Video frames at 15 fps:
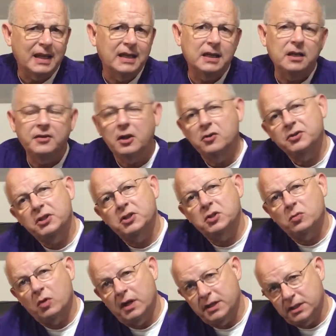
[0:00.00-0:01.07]
And in those
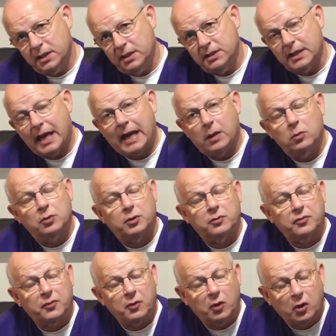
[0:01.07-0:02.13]
situations, I will
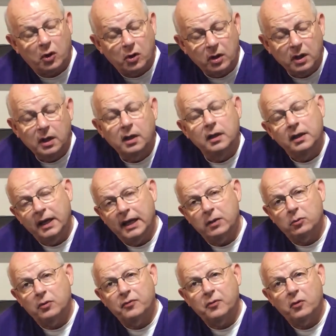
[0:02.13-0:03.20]
defer
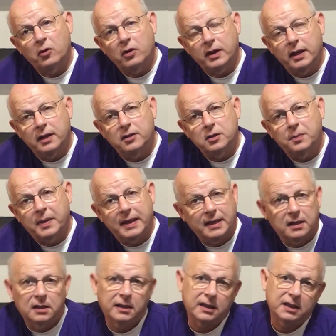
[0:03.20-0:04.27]
and refer into
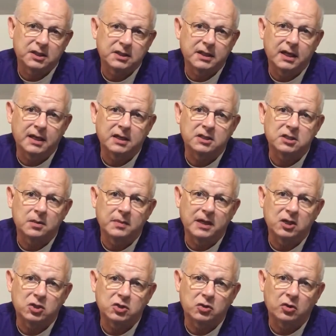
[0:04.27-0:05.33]
pain clinic settings to
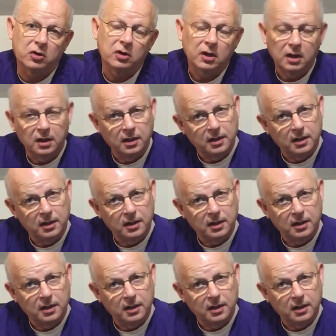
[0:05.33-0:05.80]
make sure